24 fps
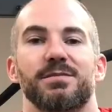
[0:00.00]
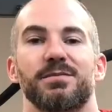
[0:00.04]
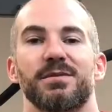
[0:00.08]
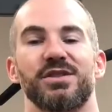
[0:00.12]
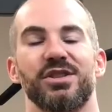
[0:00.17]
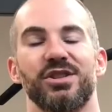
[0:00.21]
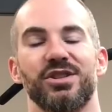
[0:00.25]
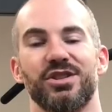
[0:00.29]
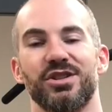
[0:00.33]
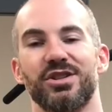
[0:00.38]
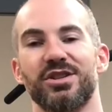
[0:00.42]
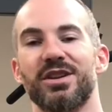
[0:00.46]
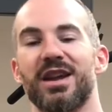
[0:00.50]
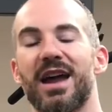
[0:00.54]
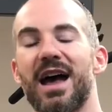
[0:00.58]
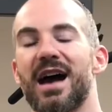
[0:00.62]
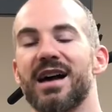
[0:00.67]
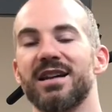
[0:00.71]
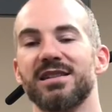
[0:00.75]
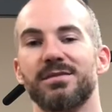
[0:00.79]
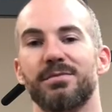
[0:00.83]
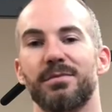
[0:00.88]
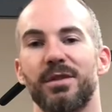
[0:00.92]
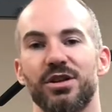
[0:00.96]
position,
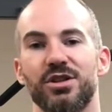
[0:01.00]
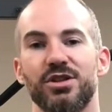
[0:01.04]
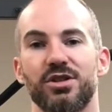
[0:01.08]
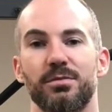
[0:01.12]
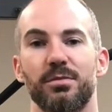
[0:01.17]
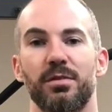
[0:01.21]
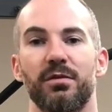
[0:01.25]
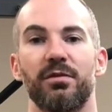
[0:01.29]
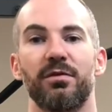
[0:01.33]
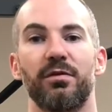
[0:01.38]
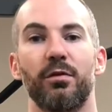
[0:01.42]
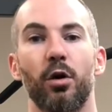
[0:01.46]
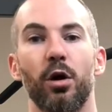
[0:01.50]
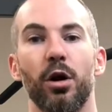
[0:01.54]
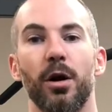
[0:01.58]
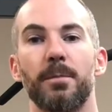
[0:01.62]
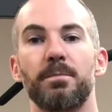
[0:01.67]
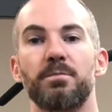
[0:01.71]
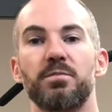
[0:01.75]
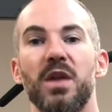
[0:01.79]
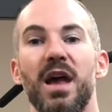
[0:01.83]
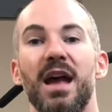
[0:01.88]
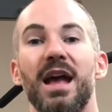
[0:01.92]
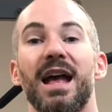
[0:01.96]
as mentioned before.